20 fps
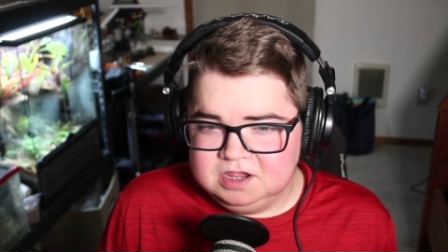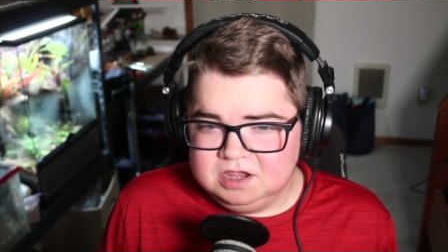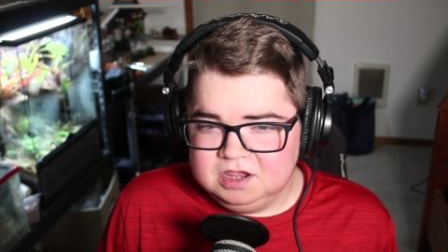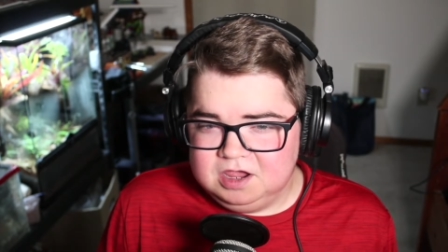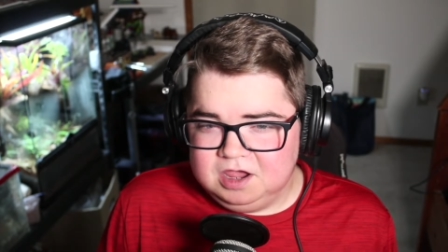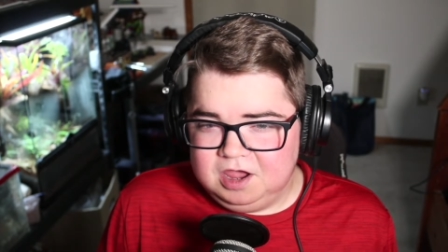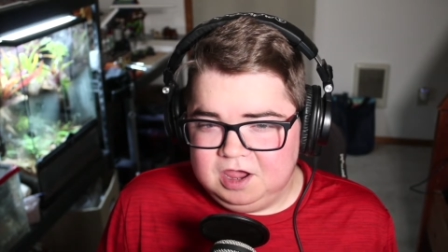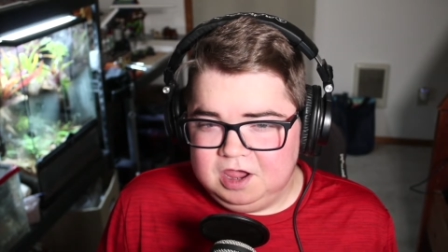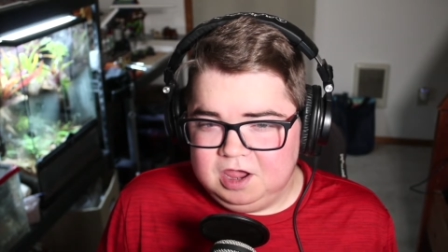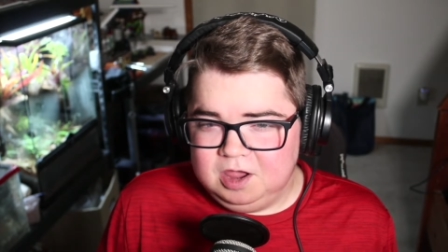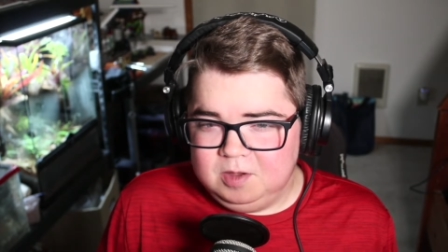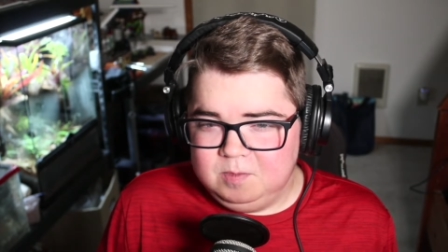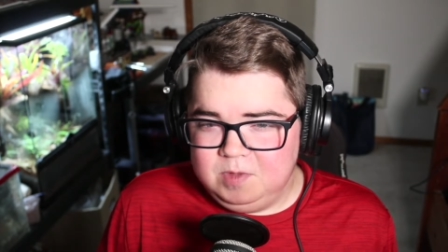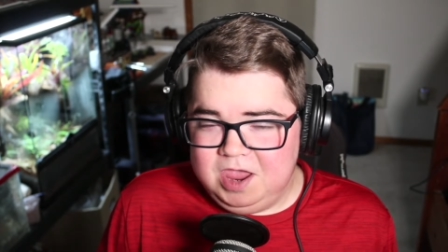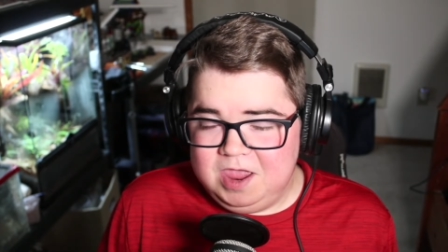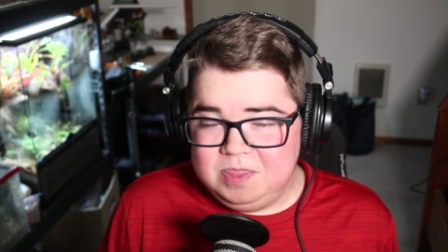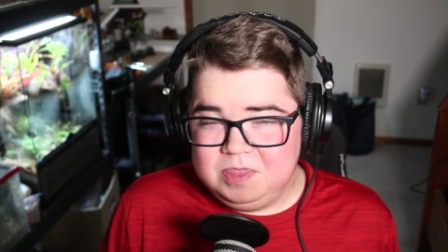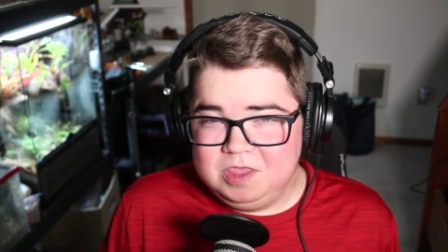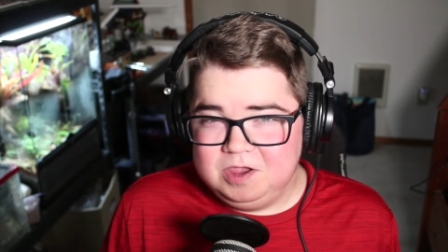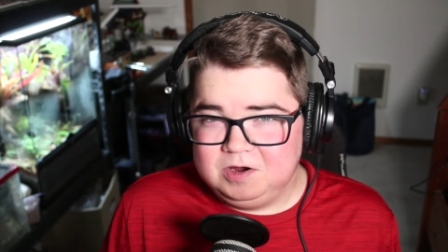um,
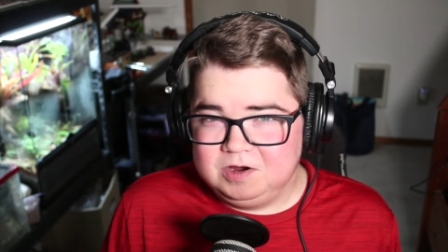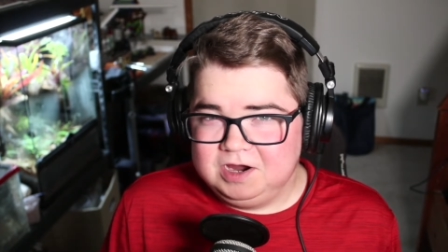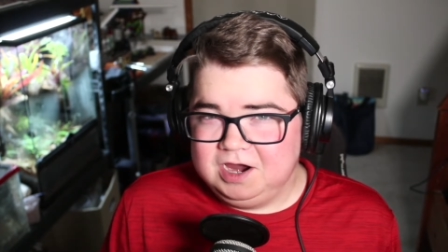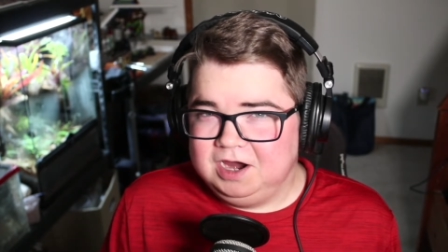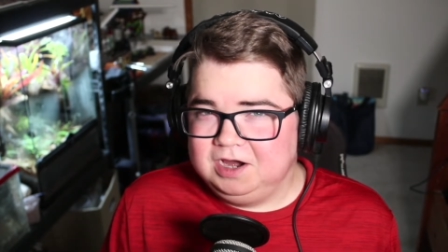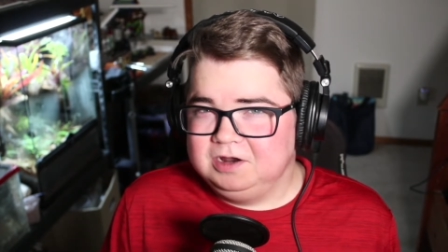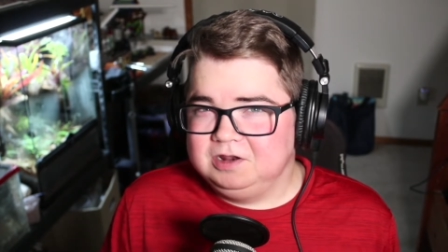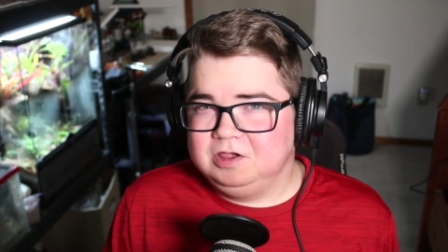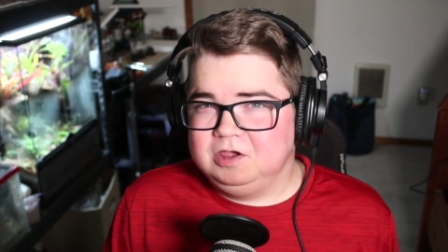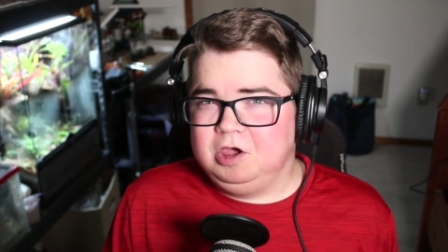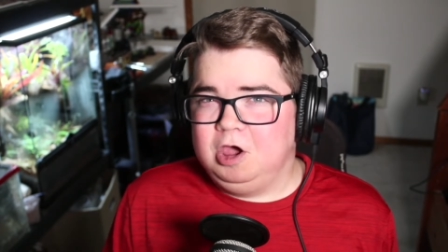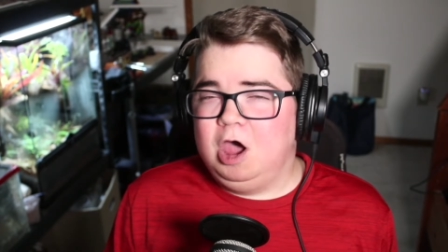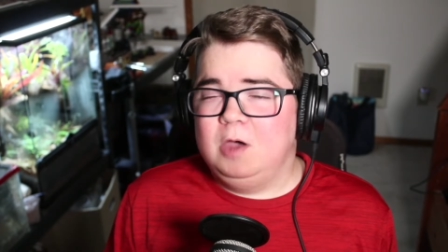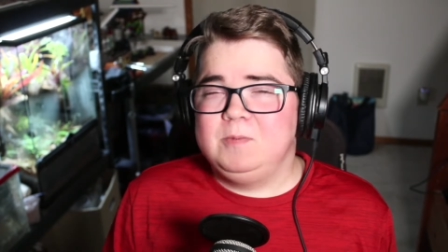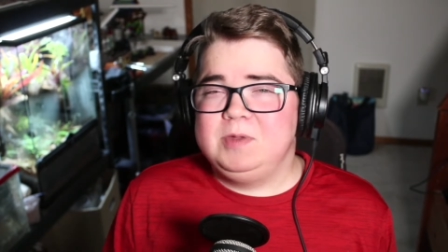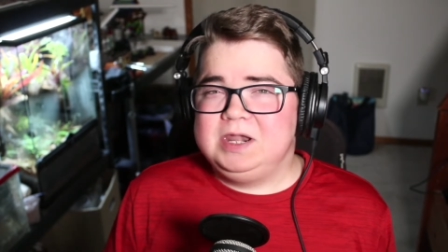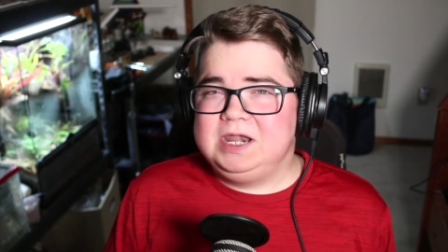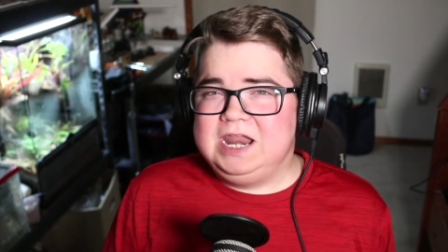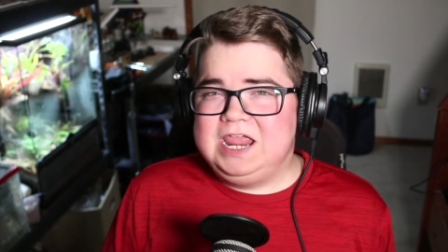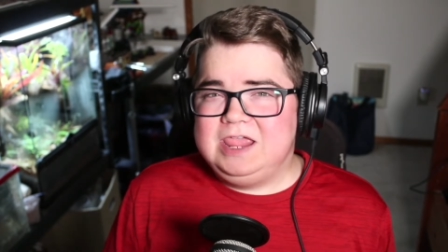and their kind of
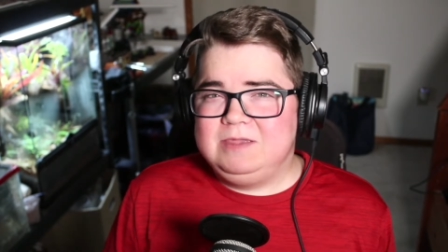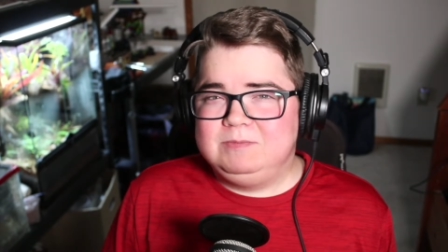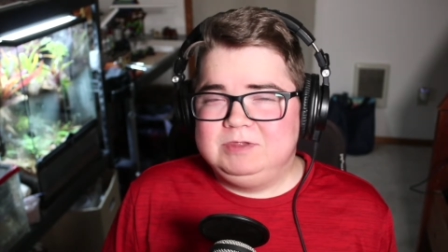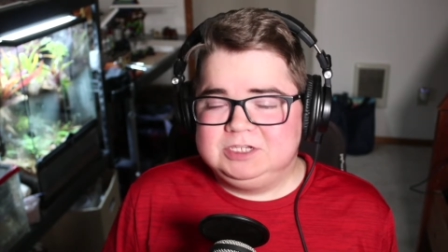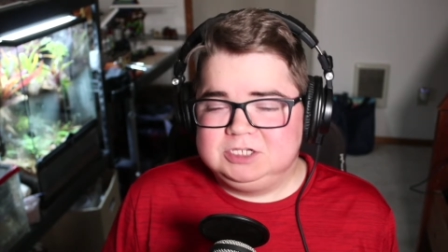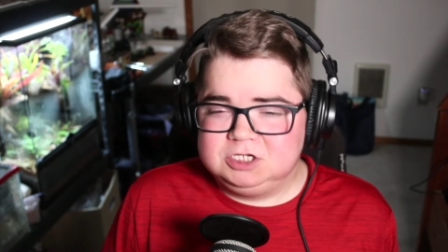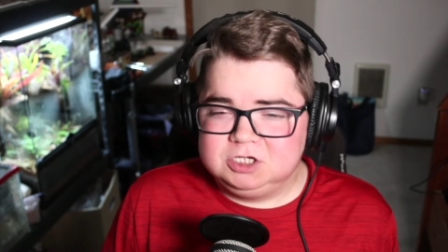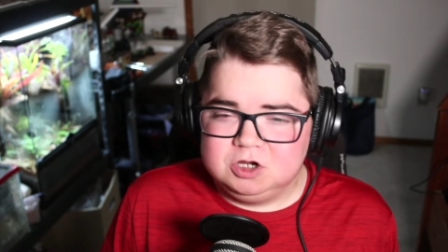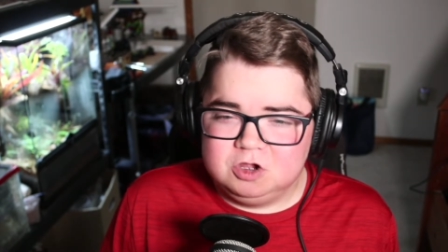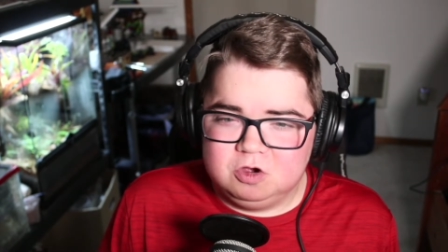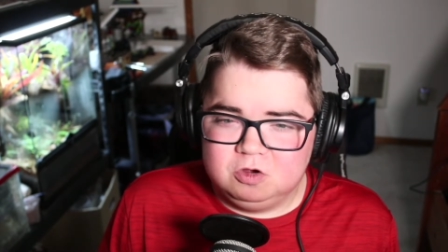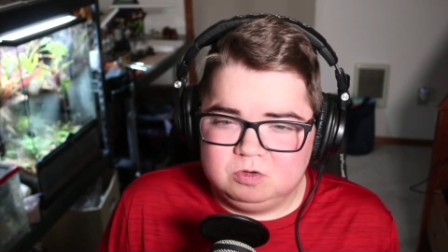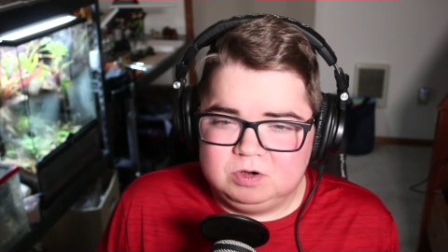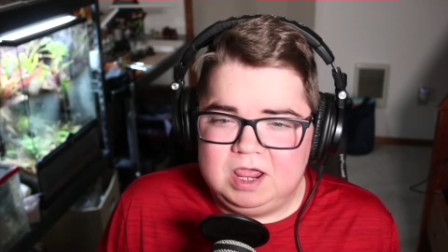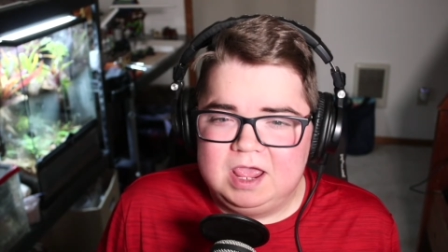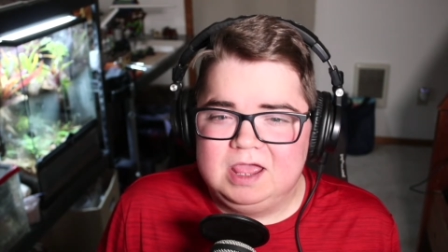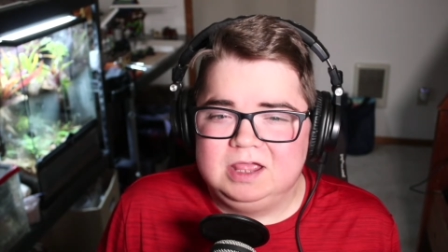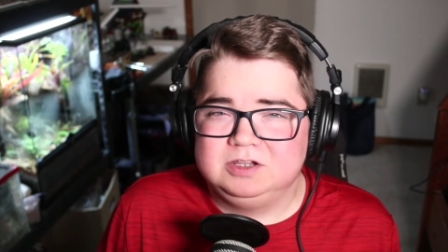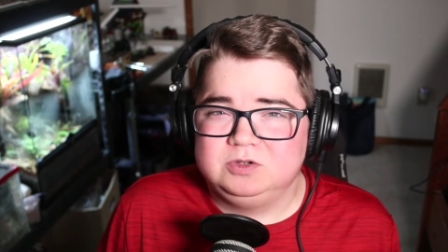common name is known as